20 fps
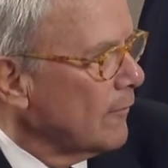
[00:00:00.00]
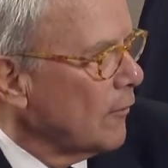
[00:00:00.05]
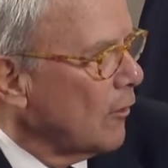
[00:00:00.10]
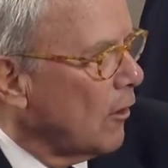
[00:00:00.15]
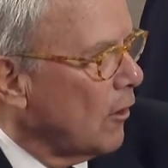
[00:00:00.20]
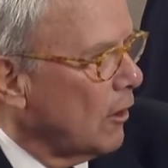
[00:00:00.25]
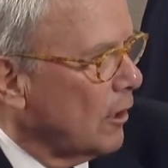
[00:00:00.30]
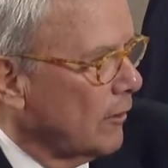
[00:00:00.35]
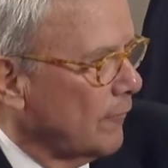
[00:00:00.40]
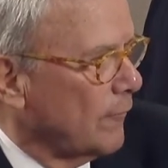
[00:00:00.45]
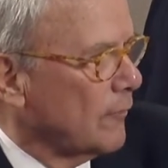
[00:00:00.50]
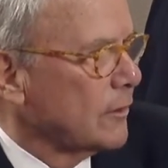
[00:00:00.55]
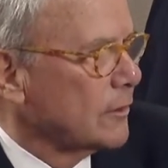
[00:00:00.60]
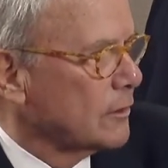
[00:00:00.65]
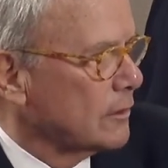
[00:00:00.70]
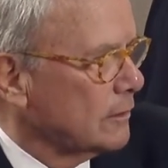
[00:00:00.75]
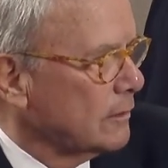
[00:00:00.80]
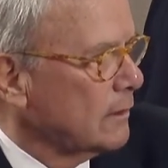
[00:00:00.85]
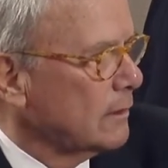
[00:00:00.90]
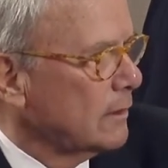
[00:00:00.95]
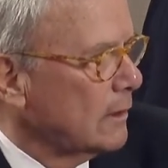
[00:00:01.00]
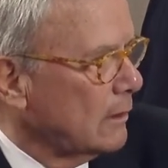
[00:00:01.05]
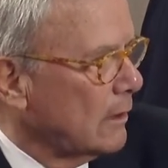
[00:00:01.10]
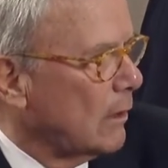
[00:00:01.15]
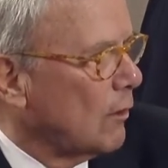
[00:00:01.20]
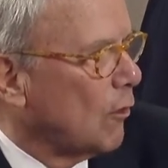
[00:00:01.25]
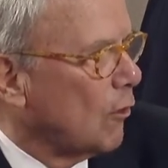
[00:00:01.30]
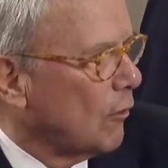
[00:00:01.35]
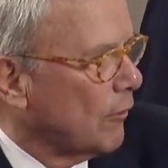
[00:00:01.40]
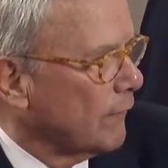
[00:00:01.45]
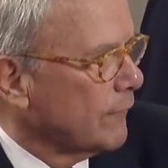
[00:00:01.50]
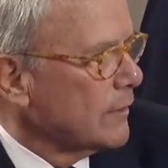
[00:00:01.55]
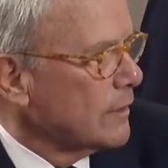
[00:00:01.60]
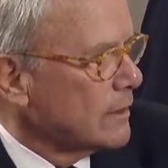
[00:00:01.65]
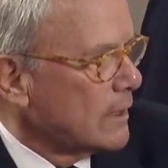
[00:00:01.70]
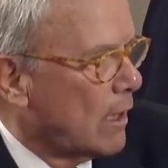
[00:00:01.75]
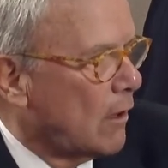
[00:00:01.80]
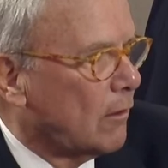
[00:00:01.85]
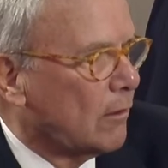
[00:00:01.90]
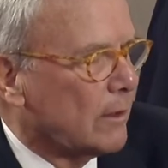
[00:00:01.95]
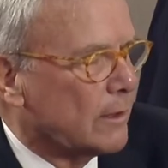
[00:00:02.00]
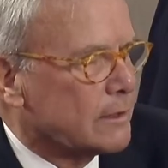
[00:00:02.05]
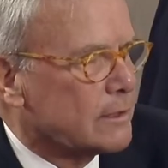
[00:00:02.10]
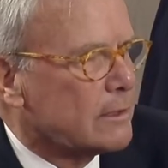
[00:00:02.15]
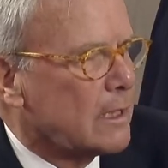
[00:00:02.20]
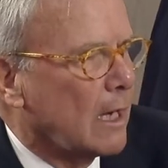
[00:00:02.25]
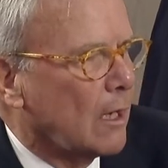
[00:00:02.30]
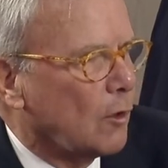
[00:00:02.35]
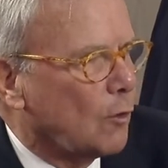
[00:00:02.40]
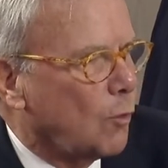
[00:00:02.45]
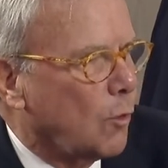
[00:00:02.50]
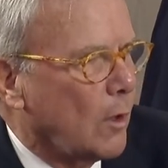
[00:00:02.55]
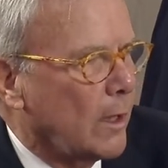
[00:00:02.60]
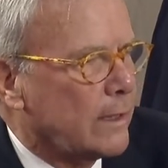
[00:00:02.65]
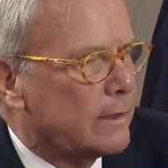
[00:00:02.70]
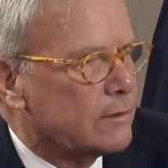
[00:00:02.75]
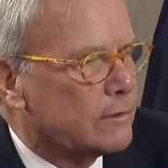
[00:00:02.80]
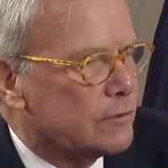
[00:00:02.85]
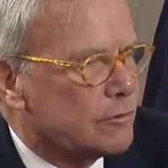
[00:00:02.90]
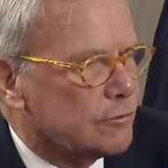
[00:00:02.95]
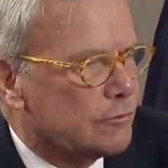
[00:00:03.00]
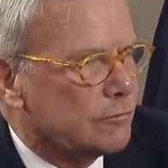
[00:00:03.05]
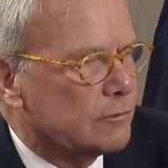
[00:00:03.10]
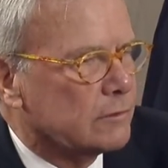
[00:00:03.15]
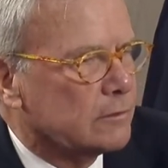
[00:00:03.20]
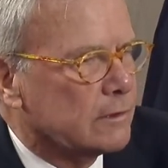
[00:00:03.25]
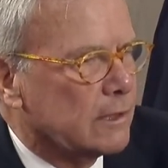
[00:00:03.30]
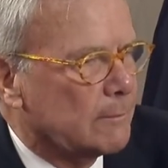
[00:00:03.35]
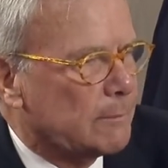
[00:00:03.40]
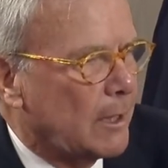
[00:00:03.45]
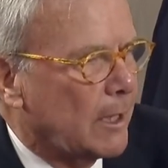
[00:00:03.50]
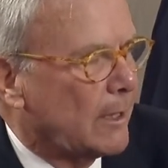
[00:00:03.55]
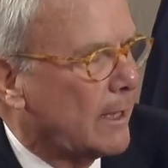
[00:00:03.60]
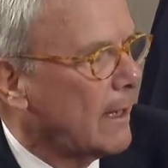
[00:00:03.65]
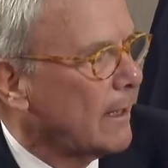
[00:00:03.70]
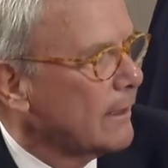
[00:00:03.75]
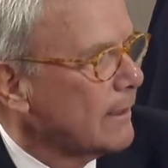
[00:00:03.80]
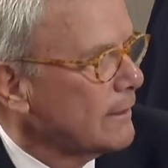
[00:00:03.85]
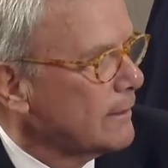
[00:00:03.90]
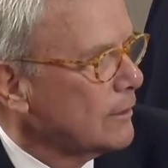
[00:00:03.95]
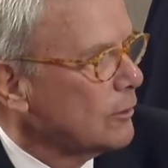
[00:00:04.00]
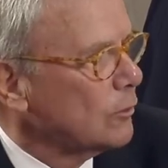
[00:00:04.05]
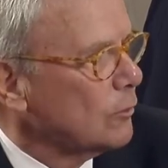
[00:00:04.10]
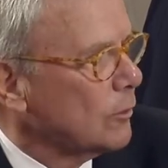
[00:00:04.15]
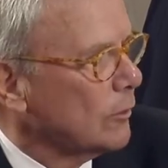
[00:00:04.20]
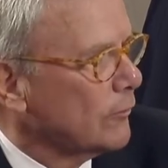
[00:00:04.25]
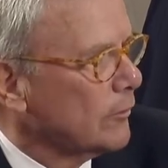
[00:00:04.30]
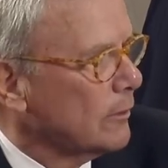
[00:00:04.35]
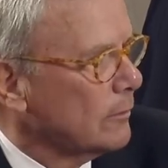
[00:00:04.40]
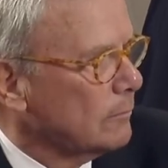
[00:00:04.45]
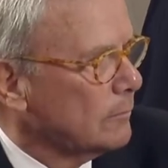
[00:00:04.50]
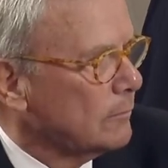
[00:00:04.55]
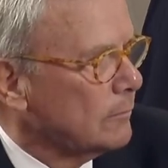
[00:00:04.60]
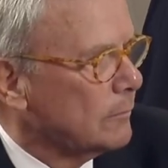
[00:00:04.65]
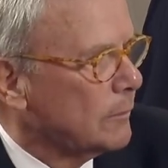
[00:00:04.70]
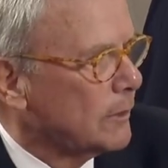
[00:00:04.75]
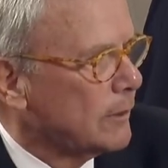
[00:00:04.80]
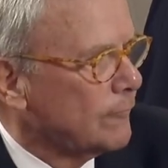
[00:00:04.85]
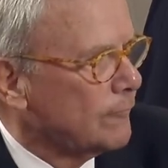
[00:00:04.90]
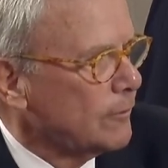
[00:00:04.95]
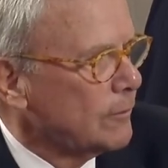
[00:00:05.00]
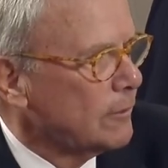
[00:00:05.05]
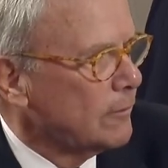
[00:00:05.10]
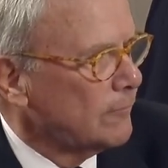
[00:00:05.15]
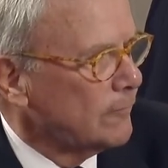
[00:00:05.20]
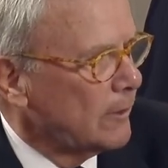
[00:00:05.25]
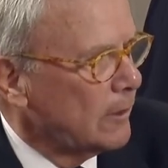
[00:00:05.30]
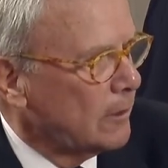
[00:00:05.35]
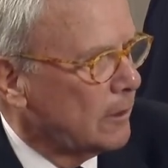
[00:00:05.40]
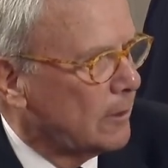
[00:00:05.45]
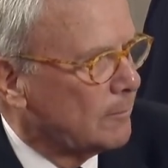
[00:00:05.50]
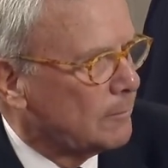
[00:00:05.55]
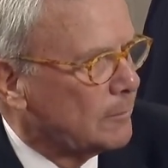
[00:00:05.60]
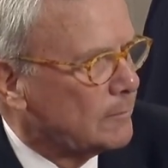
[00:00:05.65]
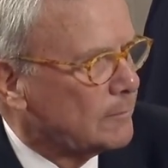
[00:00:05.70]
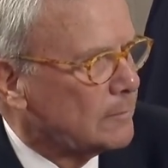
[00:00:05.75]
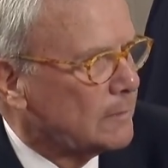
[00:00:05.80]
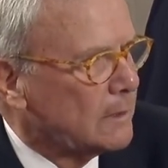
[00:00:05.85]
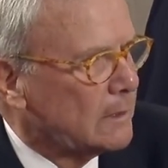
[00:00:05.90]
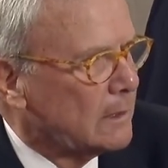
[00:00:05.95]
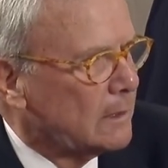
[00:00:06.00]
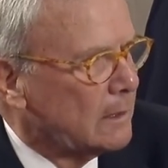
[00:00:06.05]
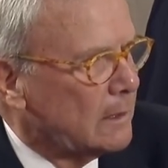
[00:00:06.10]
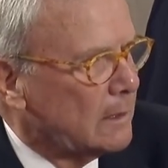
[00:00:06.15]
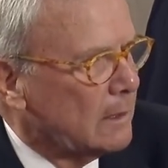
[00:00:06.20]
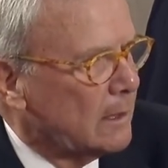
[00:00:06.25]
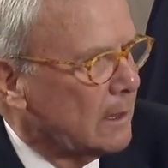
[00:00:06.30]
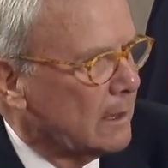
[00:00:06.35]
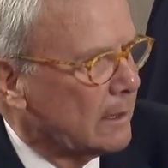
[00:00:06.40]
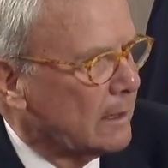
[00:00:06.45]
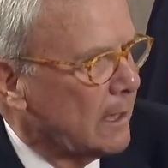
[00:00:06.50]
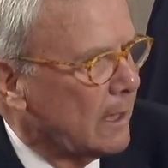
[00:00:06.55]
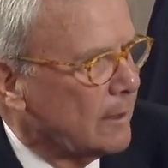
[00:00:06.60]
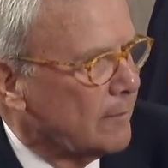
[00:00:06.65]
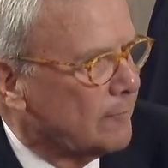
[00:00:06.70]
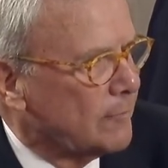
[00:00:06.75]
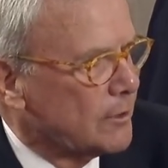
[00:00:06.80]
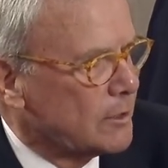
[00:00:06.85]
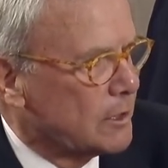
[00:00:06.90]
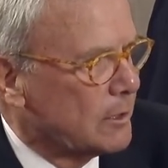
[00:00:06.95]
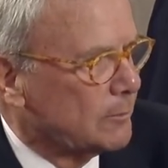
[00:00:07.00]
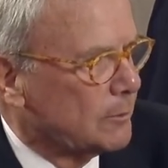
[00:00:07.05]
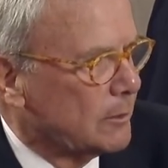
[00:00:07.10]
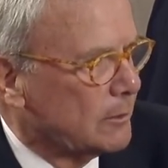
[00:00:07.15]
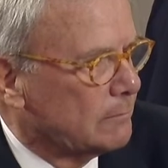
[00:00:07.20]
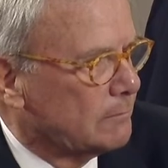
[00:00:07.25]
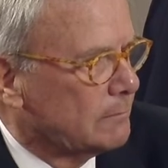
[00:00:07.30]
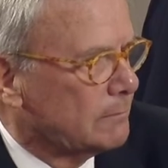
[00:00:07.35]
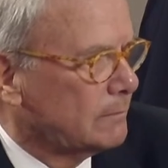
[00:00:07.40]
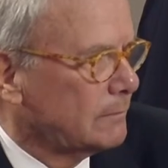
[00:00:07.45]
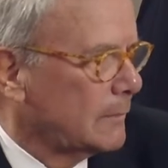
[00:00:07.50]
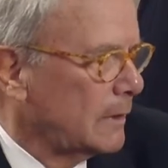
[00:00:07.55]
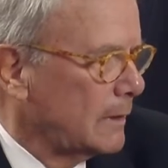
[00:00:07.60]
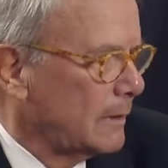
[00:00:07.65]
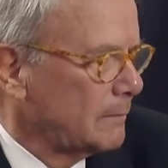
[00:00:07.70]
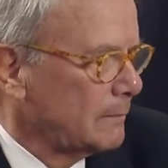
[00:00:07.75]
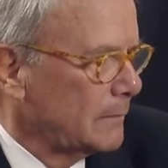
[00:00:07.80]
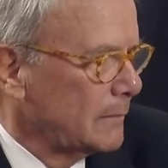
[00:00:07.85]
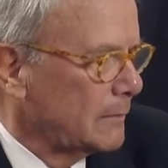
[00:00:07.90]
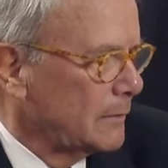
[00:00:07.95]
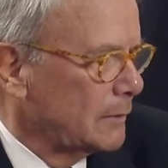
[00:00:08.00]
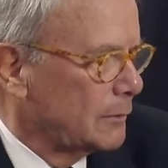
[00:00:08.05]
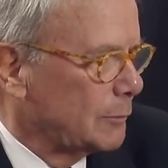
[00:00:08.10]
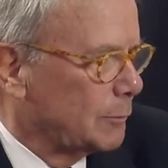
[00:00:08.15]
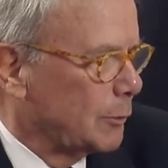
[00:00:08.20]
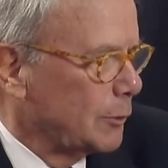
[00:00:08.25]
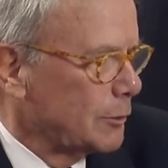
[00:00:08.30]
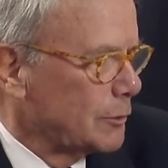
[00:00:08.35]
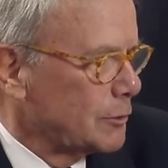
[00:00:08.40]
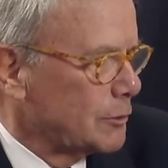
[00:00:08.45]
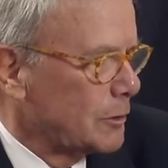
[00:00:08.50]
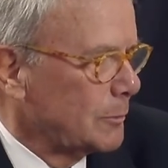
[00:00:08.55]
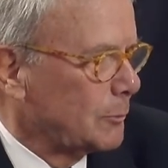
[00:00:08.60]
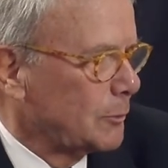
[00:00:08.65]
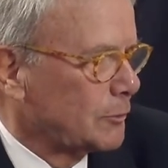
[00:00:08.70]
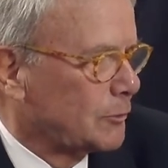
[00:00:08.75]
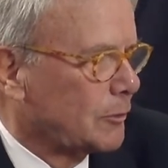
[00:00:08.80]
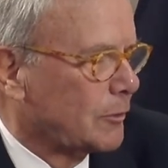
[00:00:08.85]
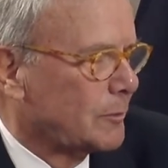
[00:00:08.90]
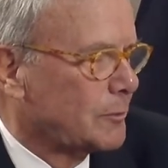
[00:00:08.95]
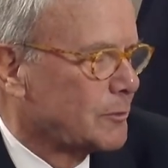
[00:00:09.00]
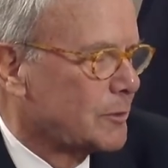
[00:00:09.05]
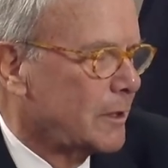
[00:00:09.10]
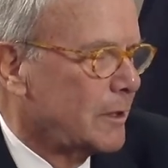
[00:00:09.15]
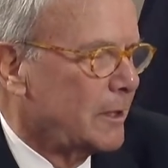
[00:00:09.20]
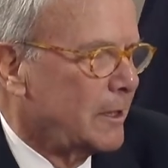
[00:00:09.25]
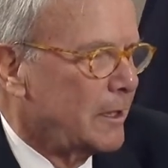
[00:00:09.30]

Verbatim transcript: all of this, all of these outlets, not quite certain about how to deal with them. But if you develop the kind of discipline, to put it in simple terms,